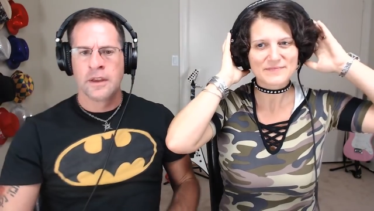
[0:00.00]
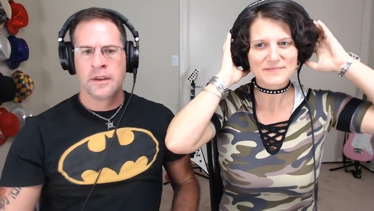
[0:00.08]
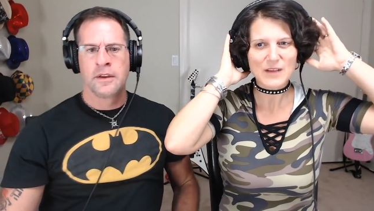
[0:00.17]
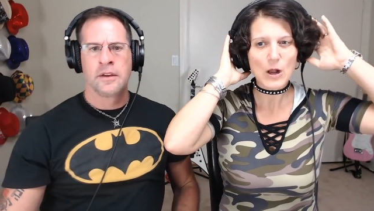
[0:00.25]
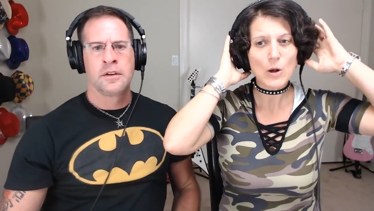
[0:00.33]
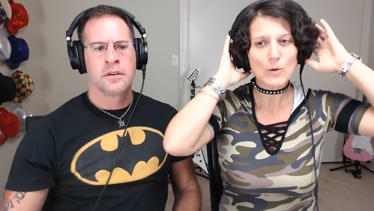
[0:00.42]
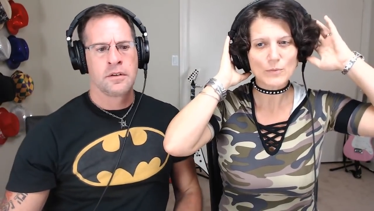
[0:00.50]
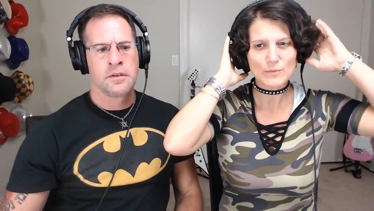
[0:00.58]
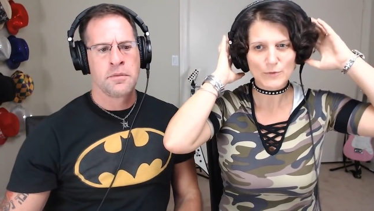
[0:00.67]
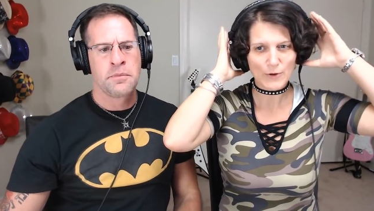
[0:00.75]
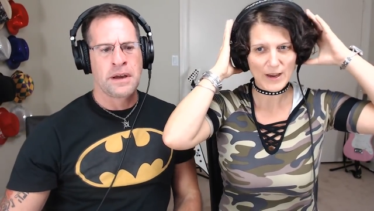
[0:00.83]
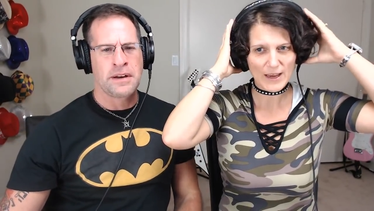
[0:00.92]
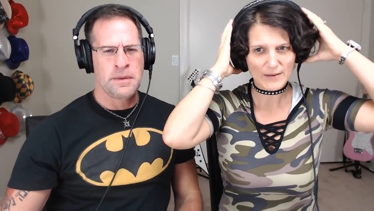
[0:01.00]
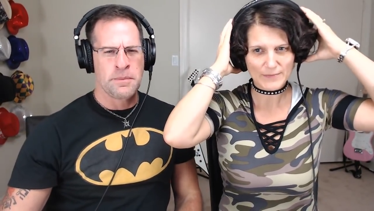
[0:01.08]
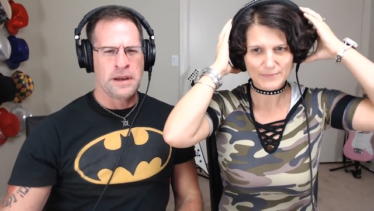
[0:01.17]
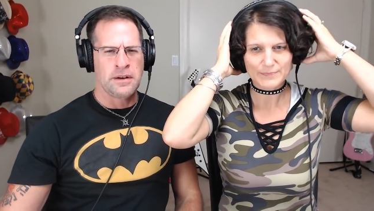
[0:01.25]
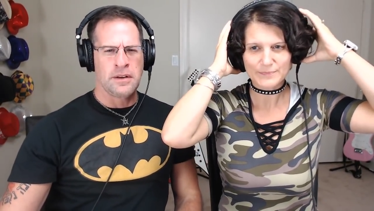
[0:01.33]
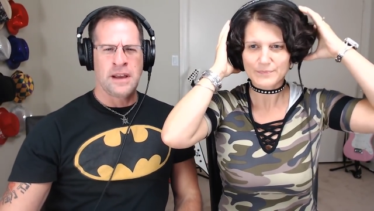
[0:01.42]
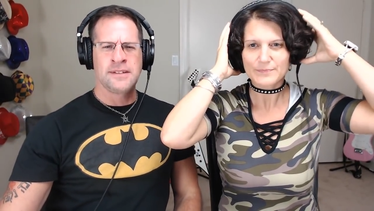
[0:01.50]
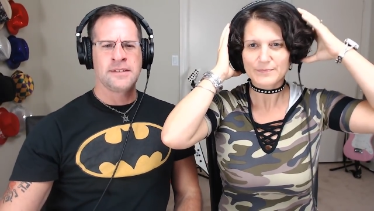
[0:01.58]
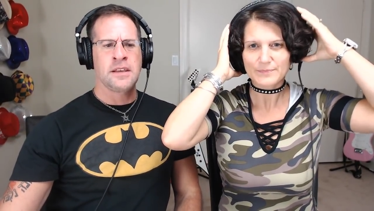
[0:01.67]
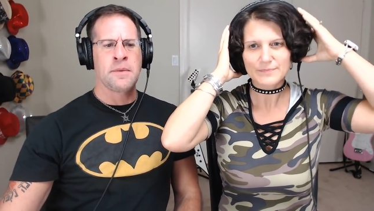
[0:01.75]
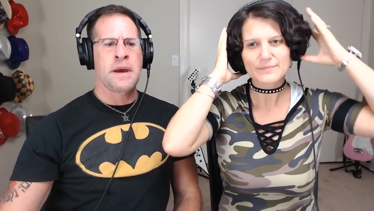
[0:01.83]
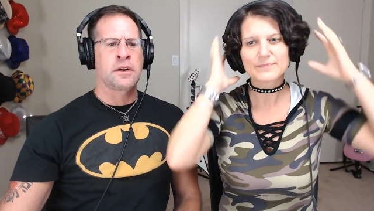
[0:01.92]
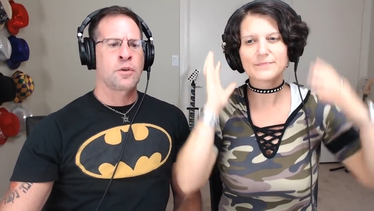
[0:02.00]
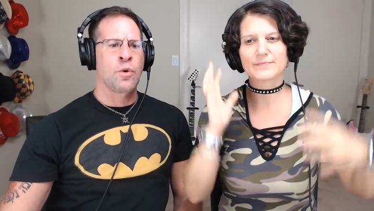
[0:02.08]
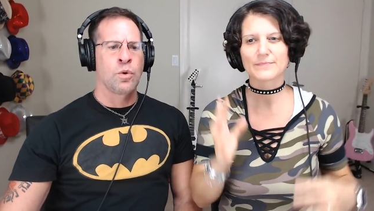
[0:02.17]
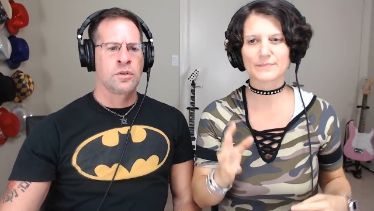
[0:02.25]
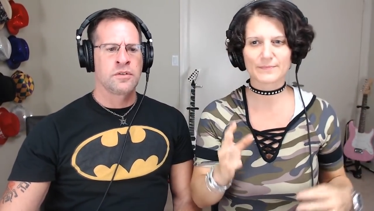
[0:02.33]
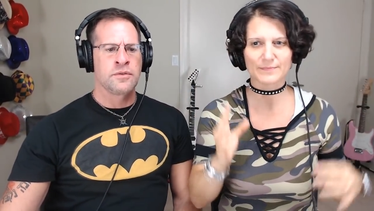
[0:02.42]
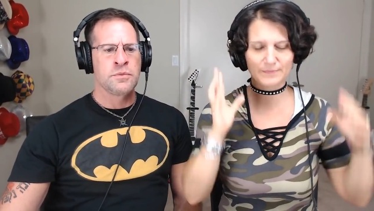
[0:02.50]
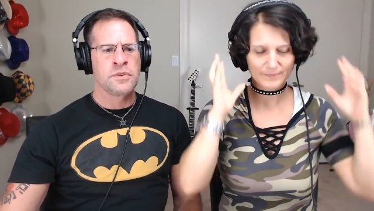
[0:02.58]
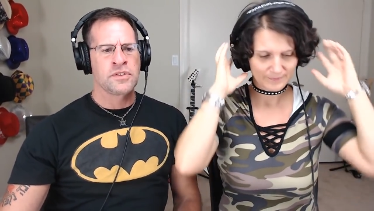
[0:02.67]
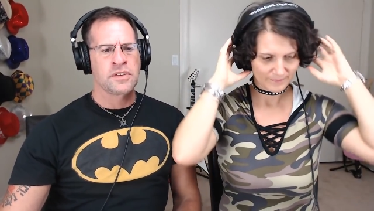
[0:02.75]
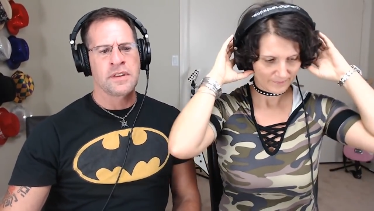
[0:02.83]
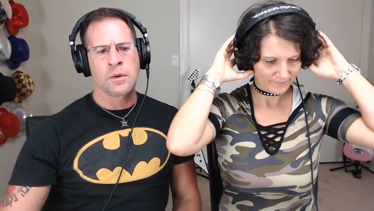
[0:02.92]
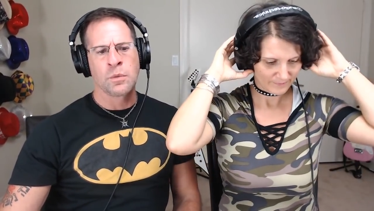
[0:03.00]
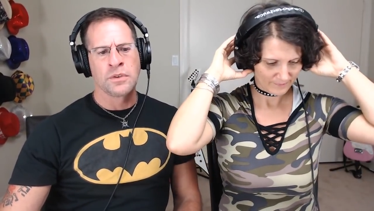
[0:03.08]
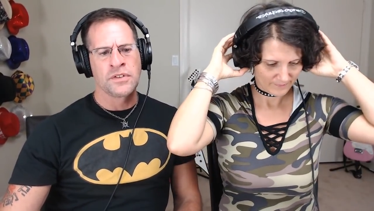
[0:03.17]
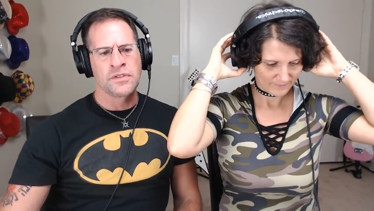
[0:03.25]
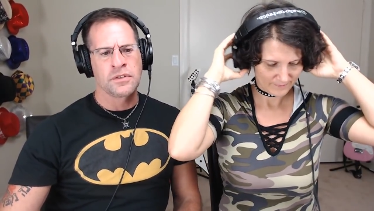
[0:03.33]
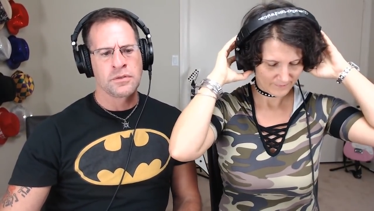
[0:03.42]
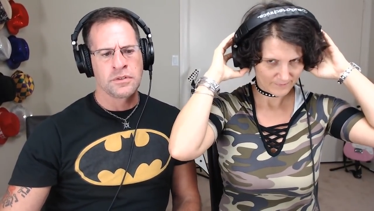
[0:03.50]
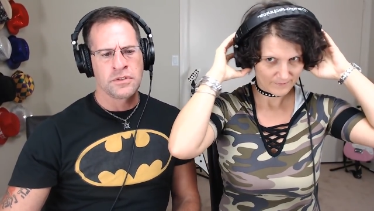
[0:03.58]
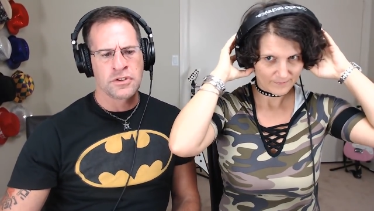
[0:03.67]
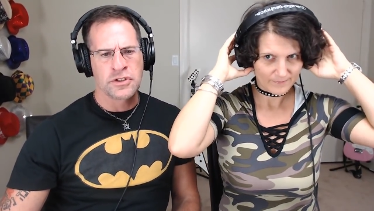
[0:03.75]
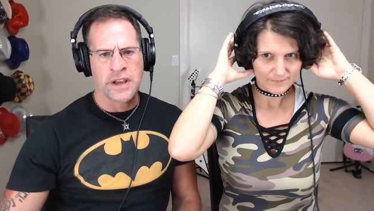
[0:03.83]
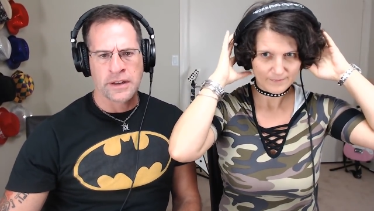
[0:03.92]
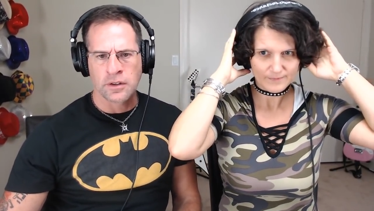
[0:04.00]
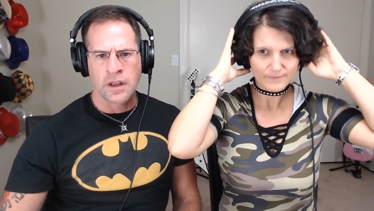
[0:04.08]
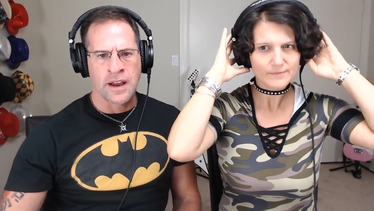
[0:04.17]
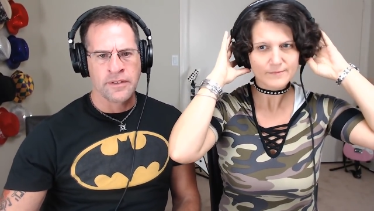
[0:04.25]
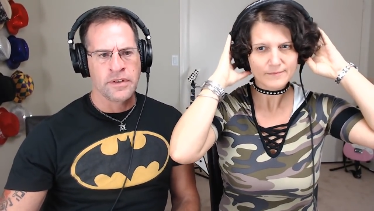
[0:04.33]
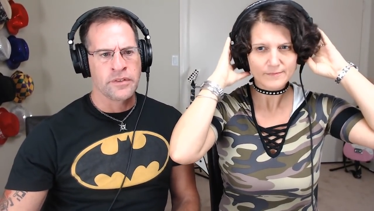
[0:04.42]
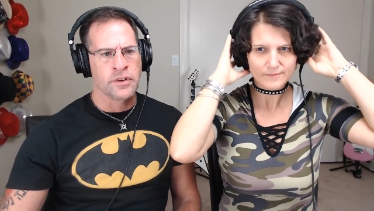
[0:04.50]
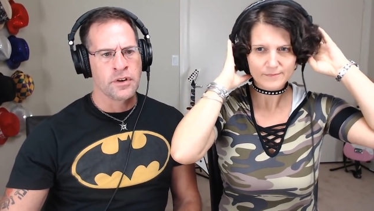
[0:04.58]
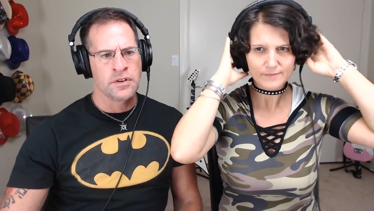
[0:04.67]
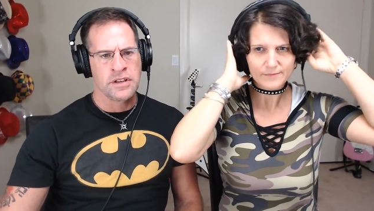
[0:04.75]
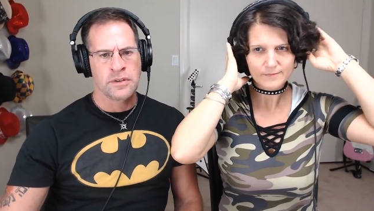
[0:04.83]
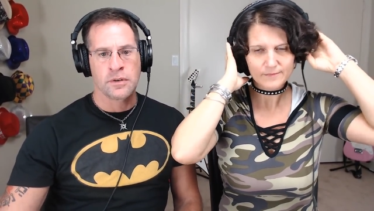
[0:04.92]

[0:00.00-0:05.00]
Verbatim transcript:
Speaker 1: Oh, great. I'd say about a quarter of the music that we're listening to on this channel, I've never heard either.